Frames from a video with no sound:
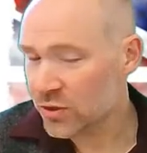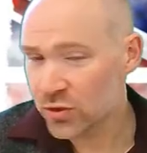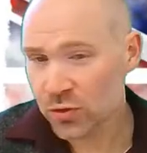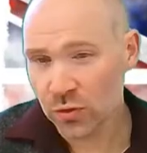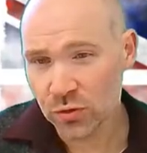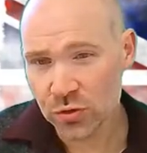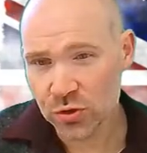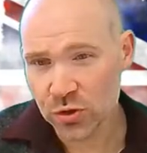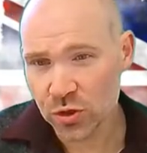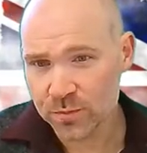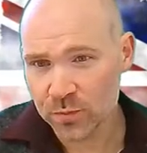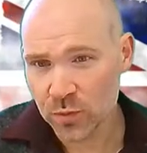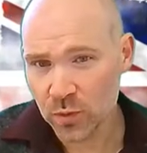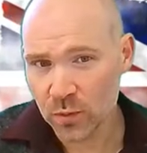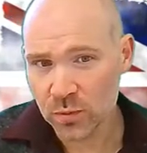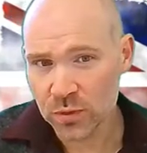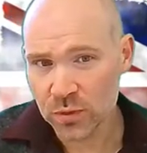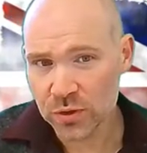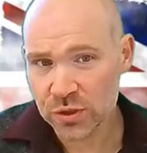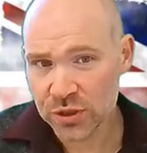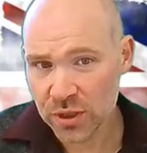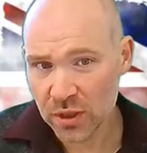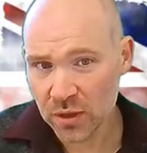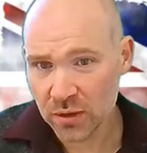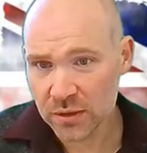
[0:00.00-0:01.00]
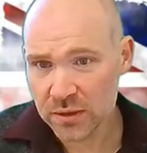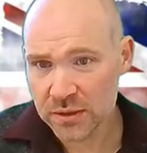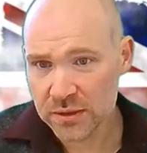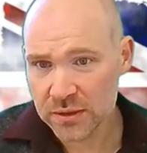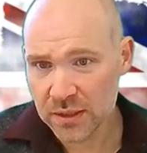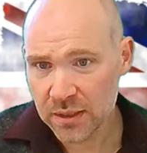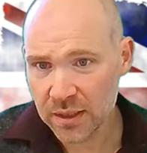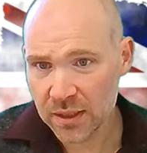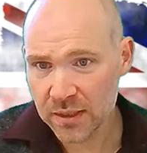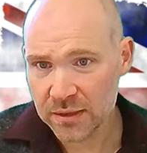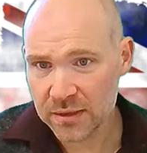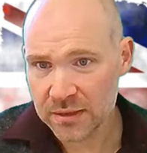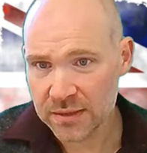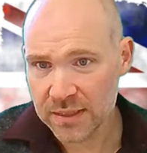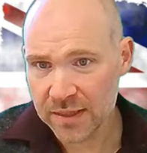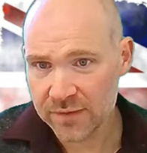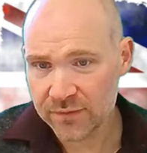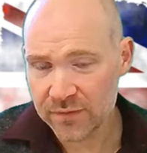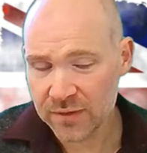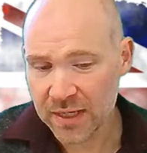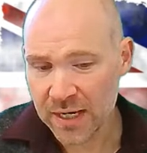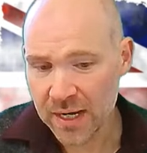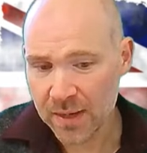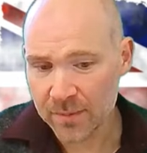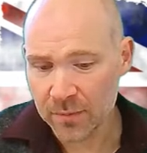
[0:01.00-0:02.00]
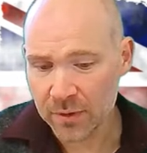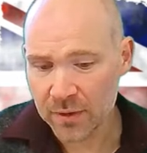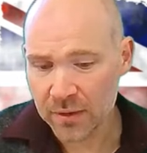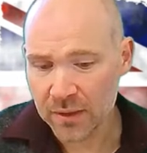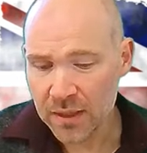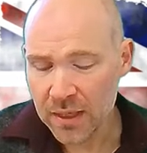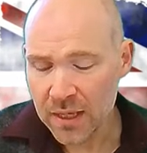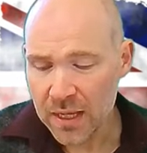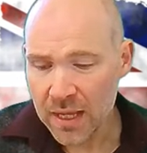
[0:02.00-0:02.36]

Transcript: George Osborne was Chancellor under David Cameron,